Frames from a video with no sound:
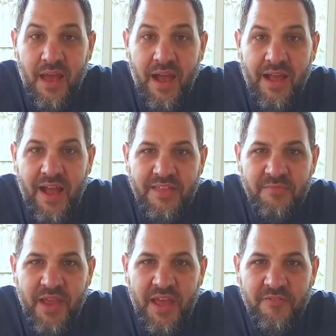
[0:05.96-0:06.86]
Hi guys,
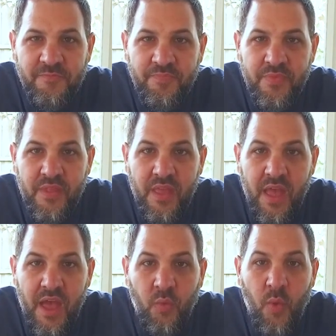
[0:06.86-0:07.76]
I'm Dave,
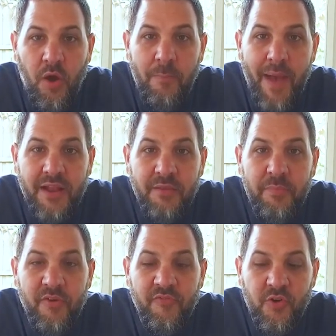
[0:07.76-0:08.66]
and welcome back to
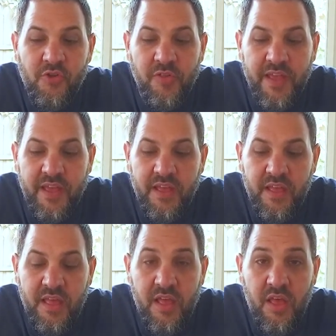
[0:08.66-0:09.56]
Beer Virtually.
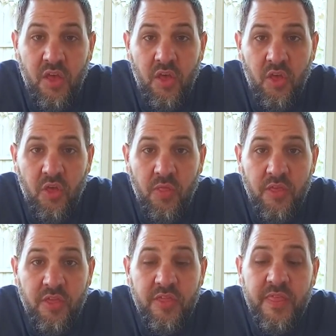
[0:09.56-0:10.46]

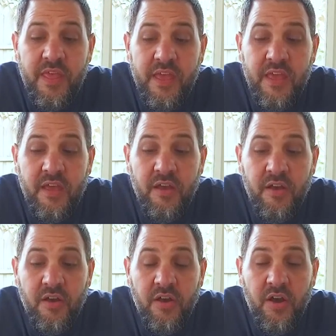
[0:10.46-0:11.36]
This is the
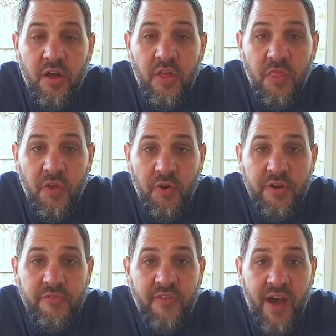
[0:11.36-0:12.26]
third
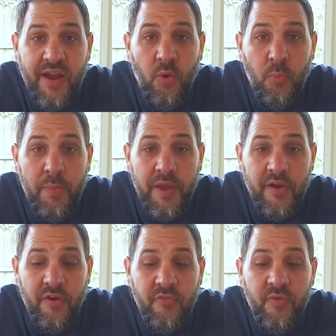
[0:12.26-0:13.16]
and final
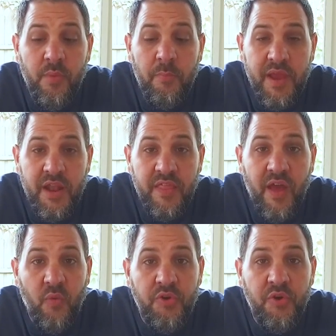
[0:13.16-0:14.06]
beer from Abita
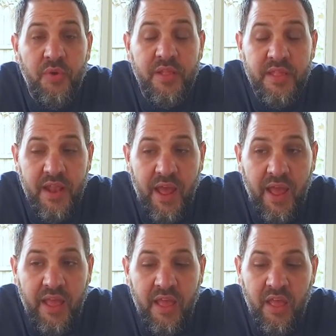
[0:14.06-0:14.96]
that we're doing today.